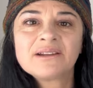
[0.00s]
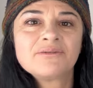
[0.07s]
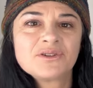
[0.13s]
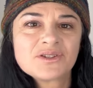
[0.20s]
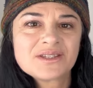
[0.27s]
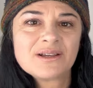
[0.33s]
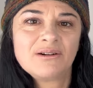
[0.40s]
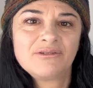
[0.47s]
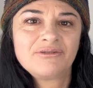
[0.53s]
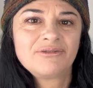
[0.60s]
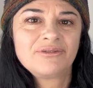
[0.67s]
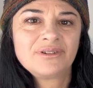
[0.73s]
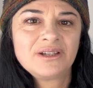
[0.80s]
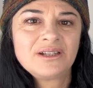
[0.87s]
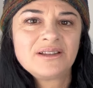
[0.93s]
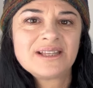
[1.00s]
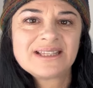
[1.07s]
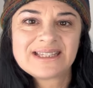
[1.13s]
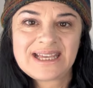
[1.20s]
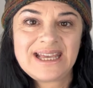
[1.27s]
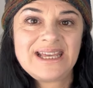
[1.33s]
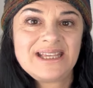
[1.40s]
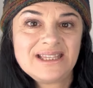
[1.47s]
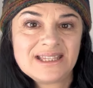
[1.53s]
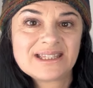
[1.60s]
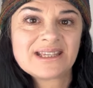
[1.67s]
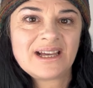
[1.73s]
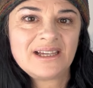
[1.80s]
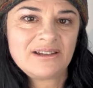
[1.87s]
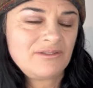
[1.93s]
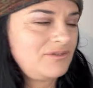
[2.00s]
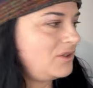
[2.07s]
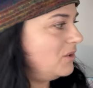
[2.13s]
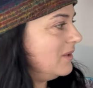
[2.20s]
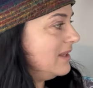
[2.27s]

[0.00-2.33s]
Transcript: of yourself you know, that's inside of you.